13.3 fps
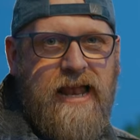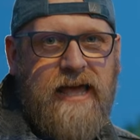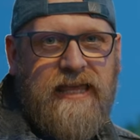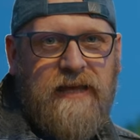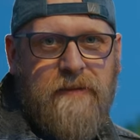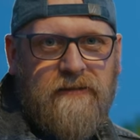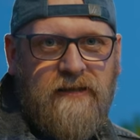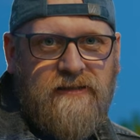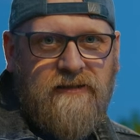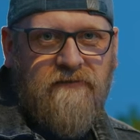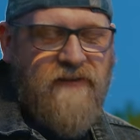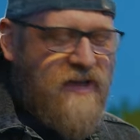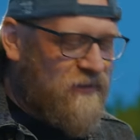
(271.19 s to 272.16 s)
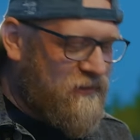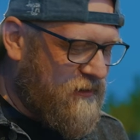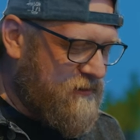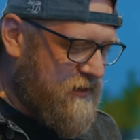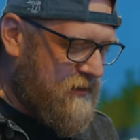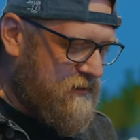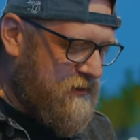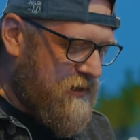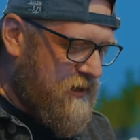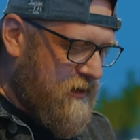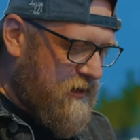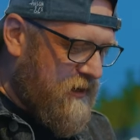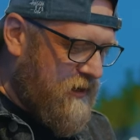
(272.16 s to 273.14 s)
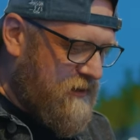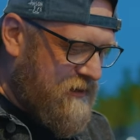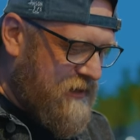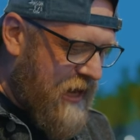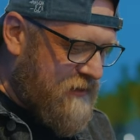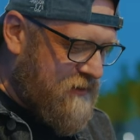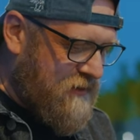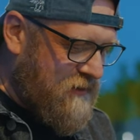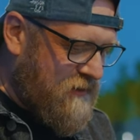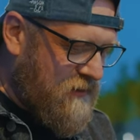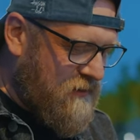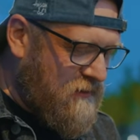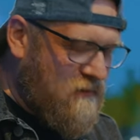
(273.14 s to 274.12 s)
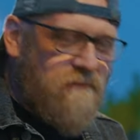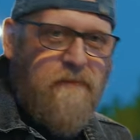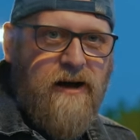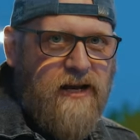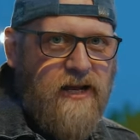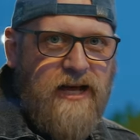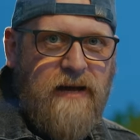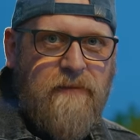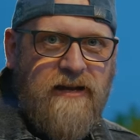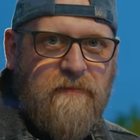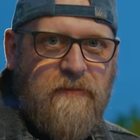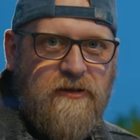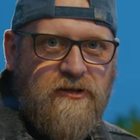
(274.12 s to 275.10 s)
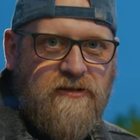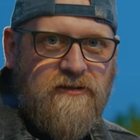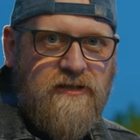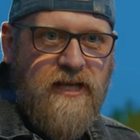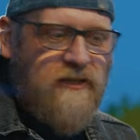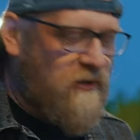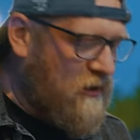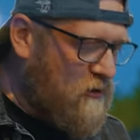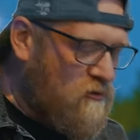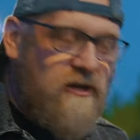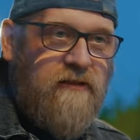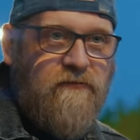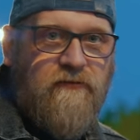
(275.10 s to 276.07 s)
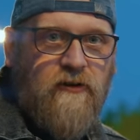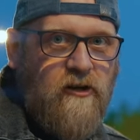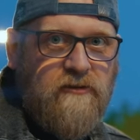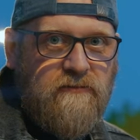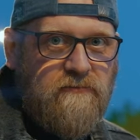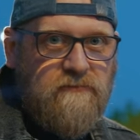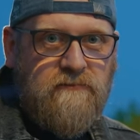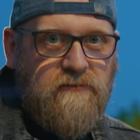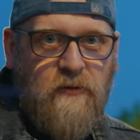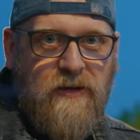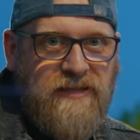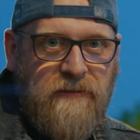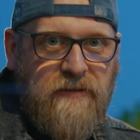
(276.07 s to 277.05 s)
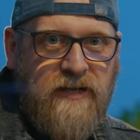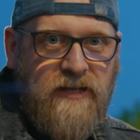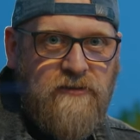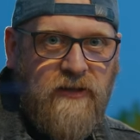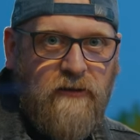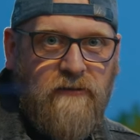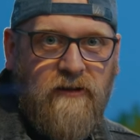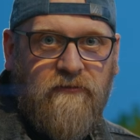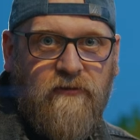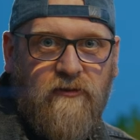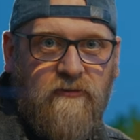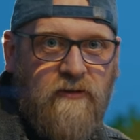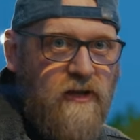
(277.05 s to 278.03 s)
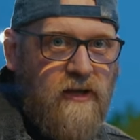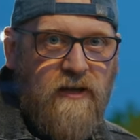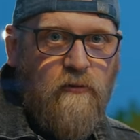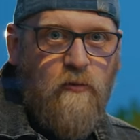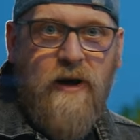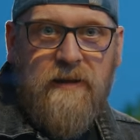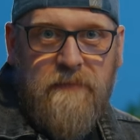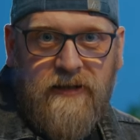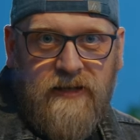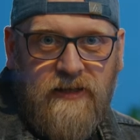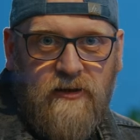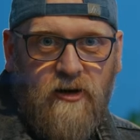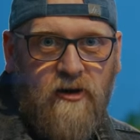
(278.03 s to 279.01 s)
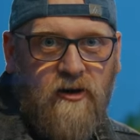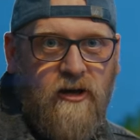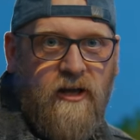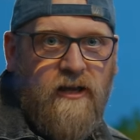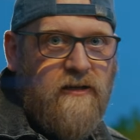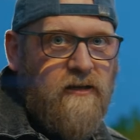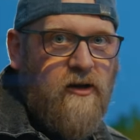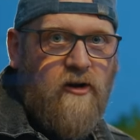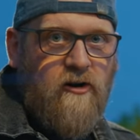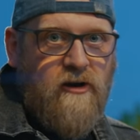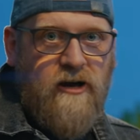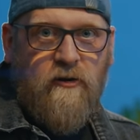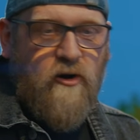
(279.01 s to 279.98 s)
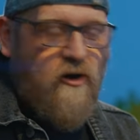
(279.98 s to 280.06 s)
like about this effect is that it doesn't matter how many pictures you take. You can run it for 20 minutes, you can run it for 1 minute or a